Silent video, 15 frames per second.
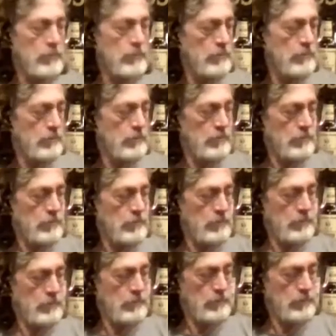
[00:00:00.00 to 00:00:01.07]

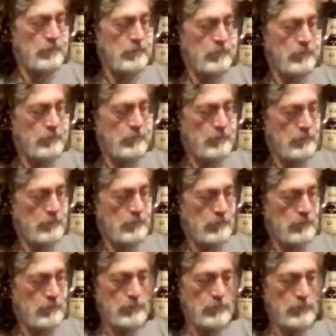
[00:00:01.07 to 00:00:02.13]

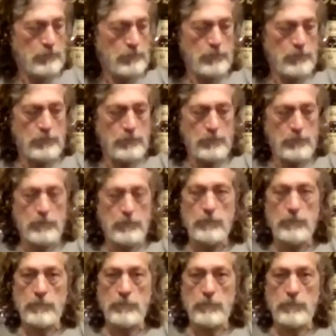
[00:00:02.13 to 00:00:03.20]

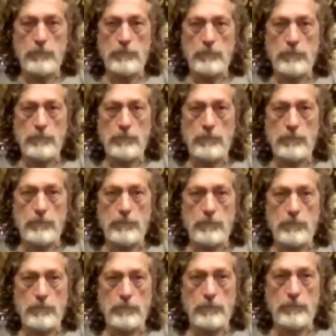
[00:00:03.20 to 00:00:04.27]

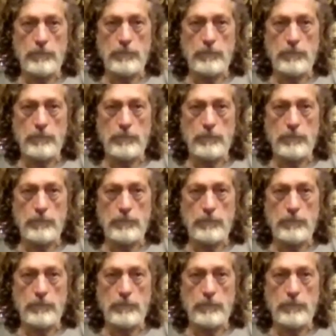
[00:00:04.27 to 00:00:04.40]
This person isn't speaking.